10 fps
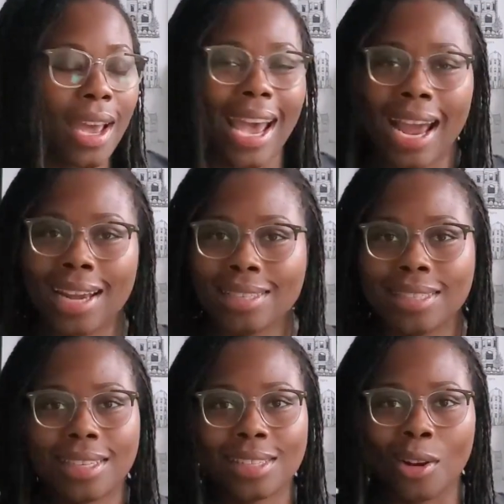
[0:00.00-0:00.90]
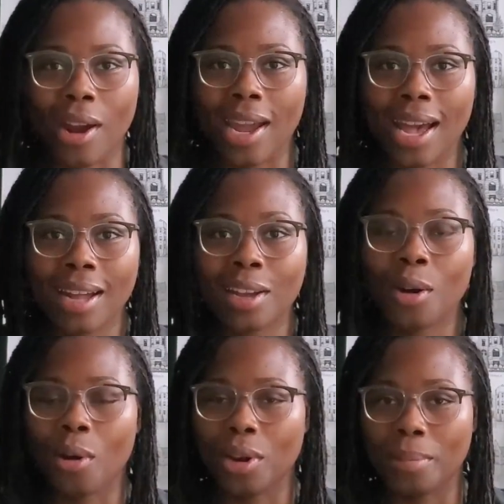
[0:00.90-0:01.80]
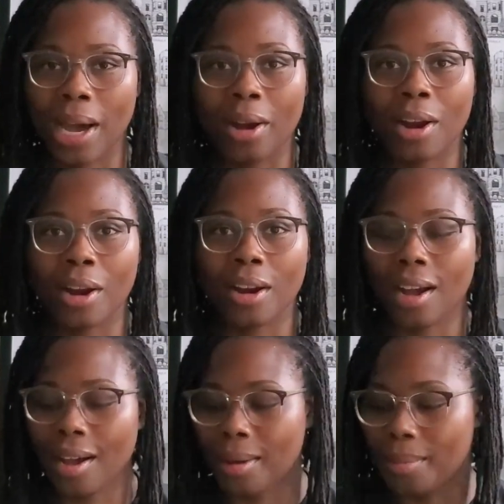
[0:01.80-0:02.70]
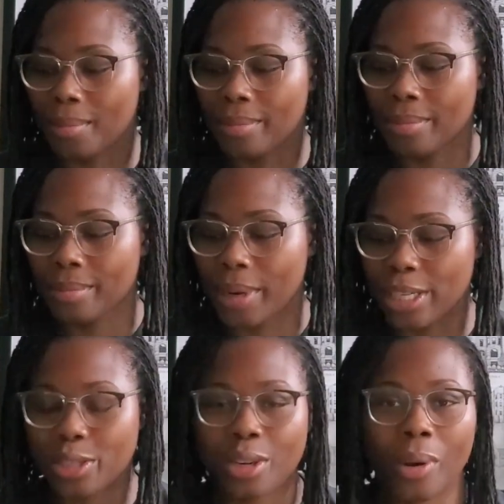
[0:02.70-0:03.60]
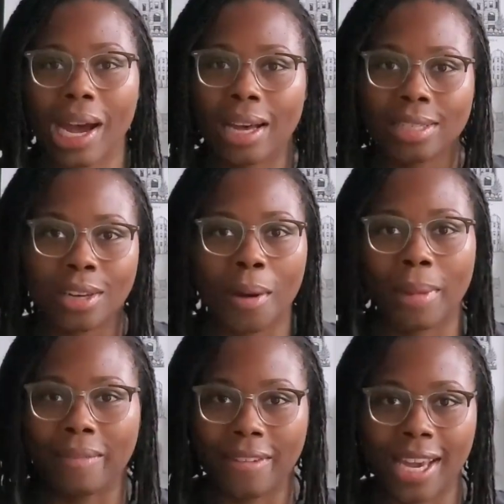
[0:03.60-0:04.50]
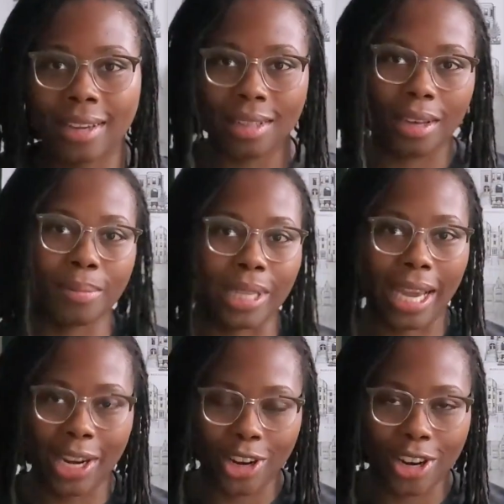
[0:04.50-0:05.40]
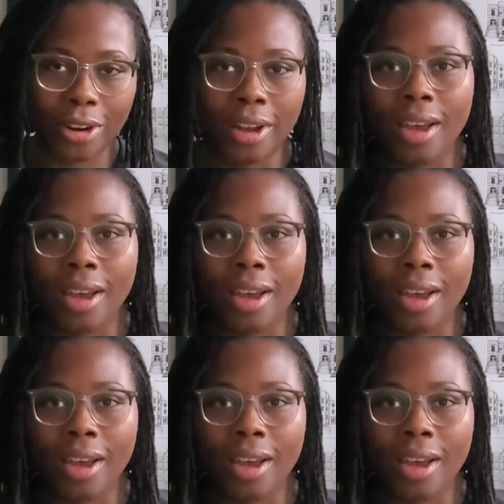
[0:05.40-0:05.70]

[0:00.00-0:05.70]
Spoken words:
Ashley is great. I could go on about her, but you know what? I'll start my fan club later.